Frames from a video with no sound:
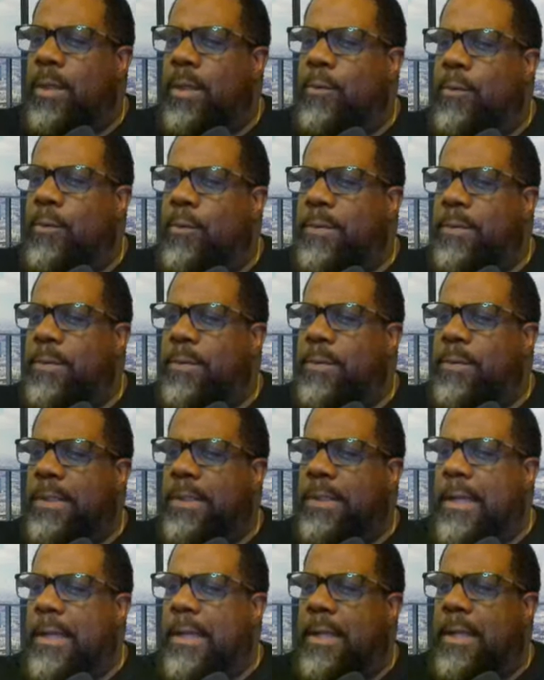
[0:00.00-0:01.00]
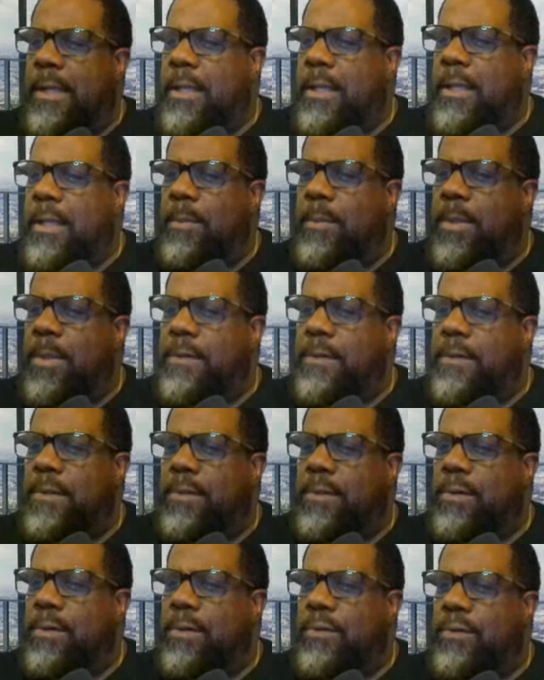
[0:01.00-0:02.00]
Crypto dot com
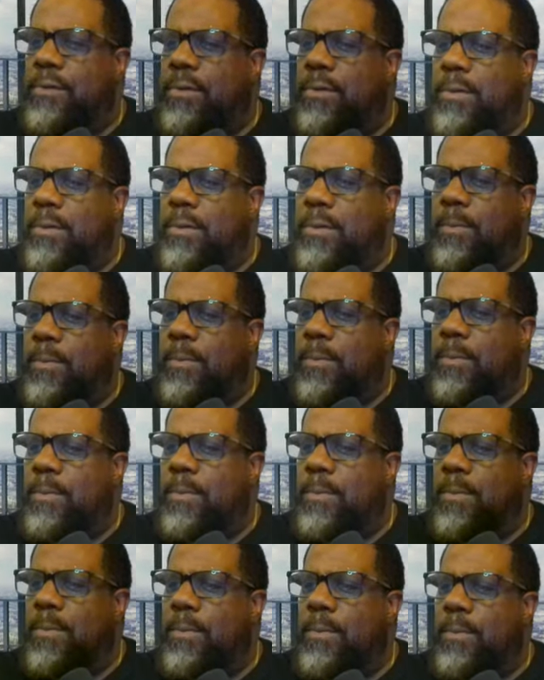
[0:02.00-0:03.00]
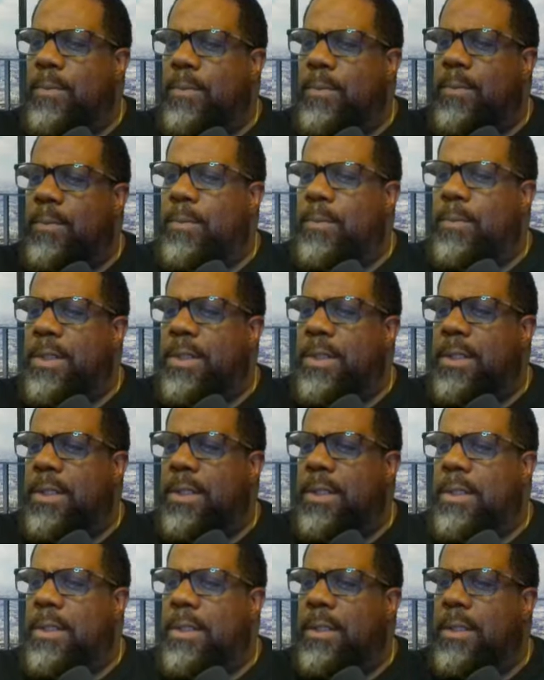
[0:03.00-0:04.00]
institutional.
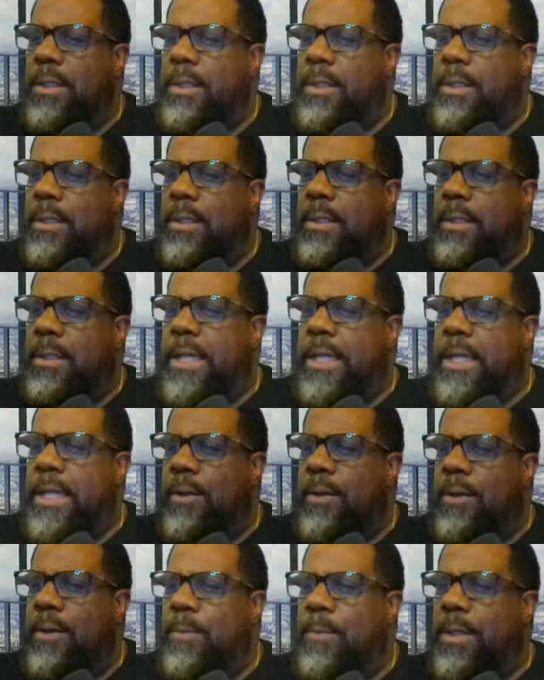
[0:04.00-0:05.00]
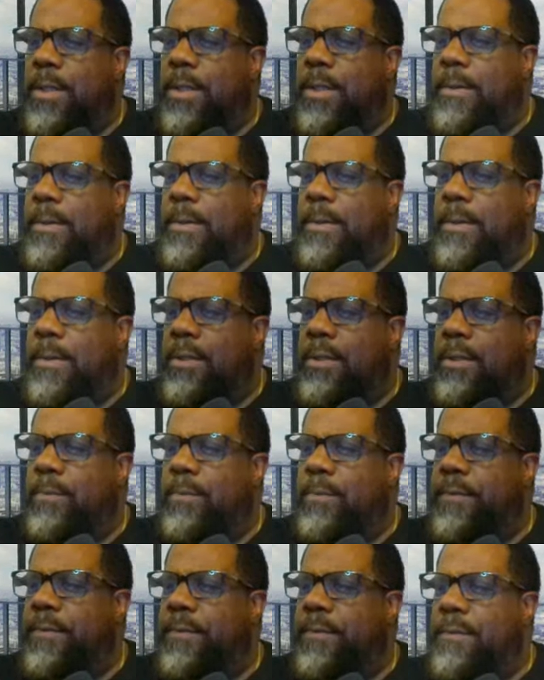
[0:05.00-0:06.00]
We now we are in the
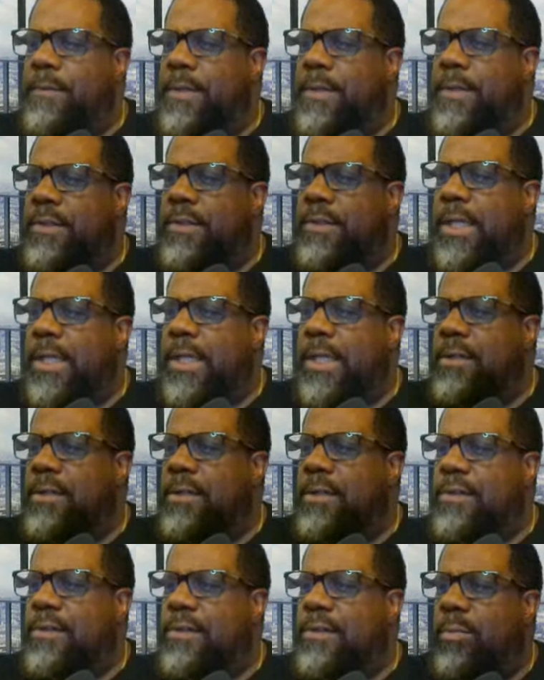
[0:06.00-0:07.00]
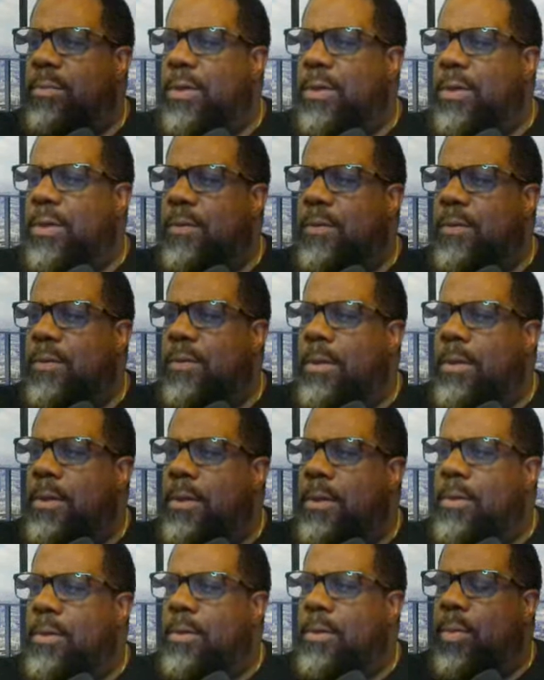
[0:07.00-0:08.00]
derivative exchange Turbo
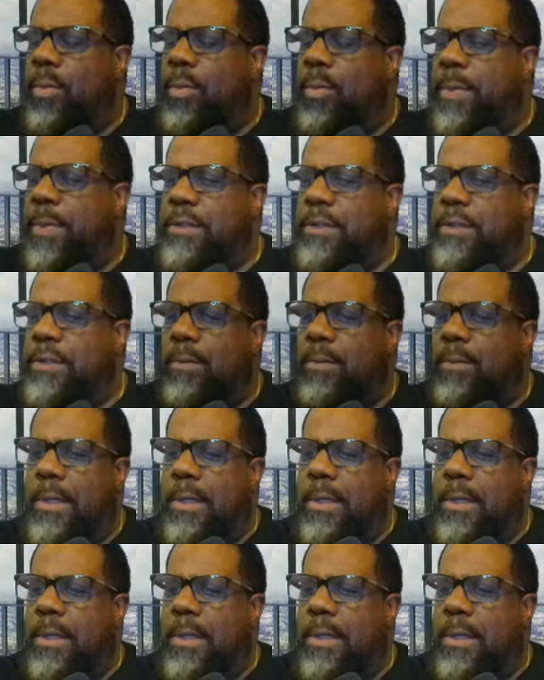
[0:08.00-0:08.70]
perpetual